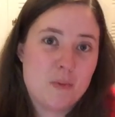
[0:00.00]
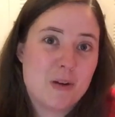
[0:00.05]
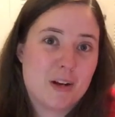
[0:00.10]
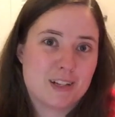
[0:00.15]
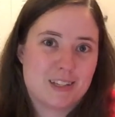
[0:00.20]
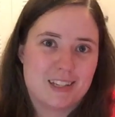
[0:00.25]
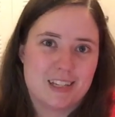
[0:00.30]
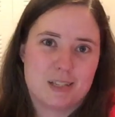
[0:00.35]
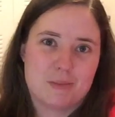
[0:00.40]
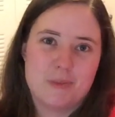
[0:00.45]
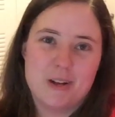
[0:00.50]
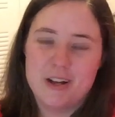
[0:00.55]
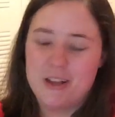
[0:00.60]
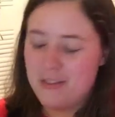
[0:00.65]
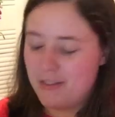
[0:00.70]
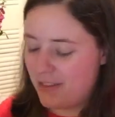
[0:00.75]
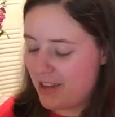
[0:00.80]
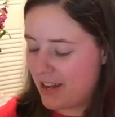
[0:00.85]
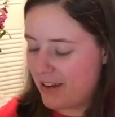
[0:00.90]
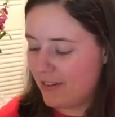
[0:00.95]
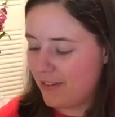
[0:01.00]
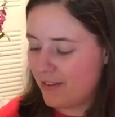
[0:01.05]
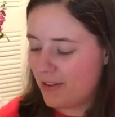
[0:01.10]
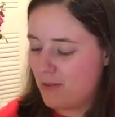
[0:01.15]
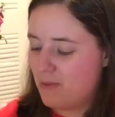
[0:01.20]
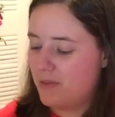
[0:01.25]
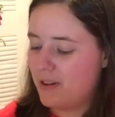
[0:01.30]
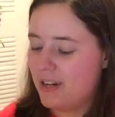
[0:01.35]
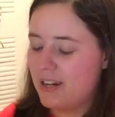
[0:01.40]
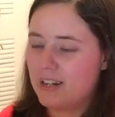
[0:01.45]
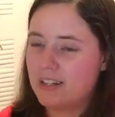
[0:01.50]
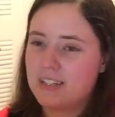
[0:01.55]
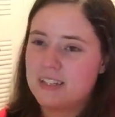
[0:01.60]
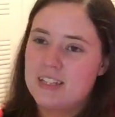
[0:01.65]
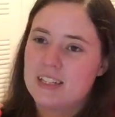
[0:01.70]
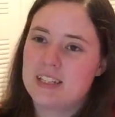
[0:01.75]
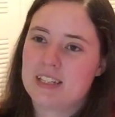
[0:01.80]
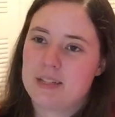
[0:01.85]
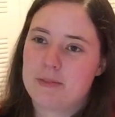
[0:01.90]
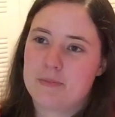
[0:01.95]
box this month. I don't know where
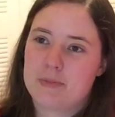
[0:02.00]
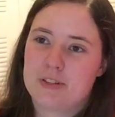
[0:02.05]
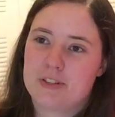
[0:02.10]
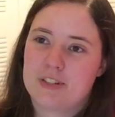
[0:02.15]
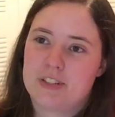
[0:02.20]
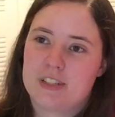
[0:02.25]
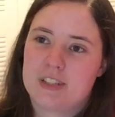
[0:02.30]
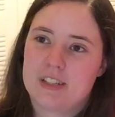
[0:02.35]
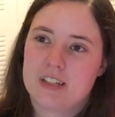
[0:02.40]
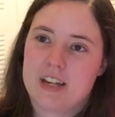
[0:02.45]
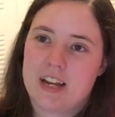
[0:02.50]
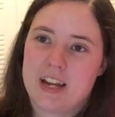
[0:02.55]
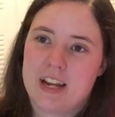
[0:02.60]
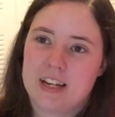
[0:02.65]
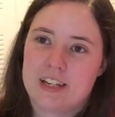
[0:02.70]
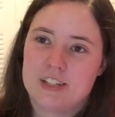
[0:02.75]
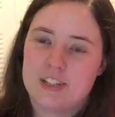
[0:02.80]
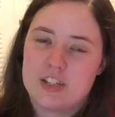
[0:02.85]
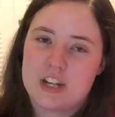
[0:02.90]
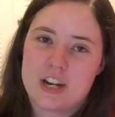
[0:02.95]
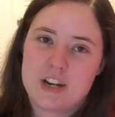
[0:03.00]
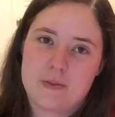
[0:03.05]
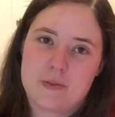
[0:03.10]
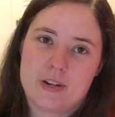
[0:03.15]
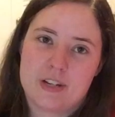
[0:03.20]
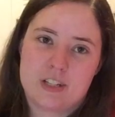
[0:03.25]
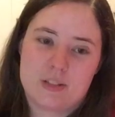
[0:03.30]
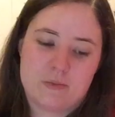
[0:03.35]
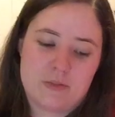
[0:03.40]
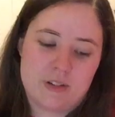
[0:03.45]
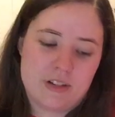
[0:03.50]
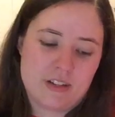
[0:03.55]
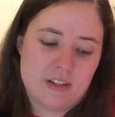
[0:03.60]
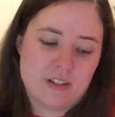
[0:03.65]
December's and January's went,